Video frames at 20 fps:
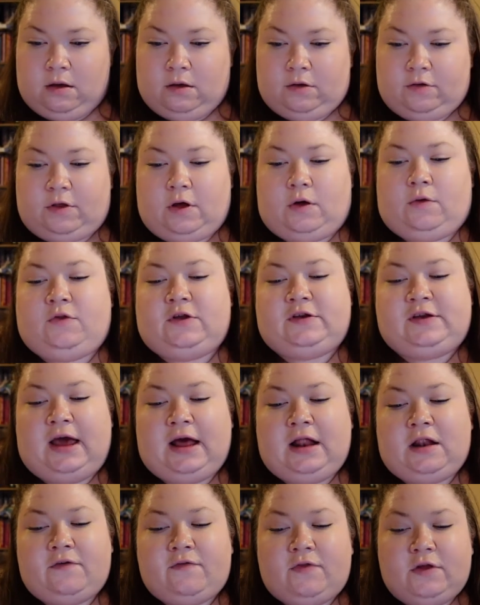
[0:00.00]
So the
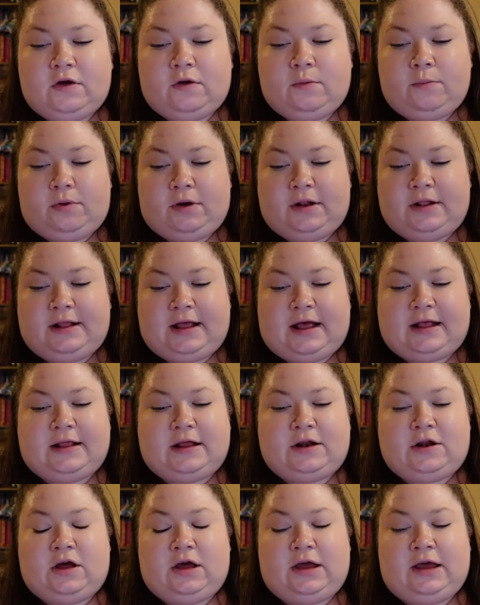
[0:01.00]
tale of the young princess
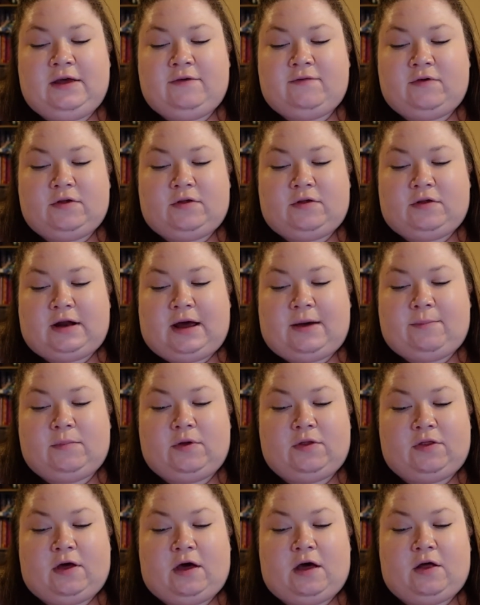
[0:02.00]
and her evil
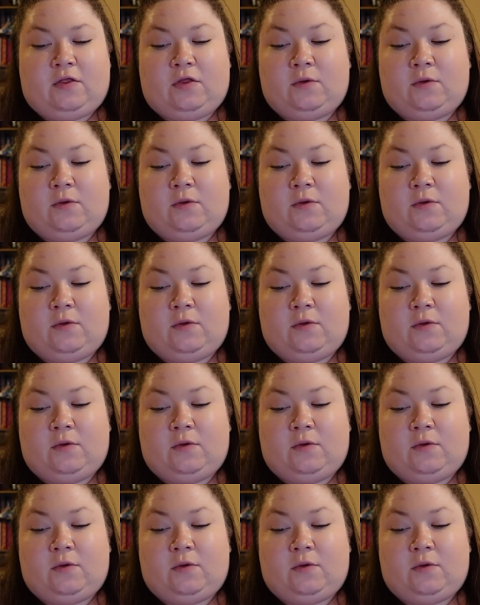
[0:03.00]
stepmother,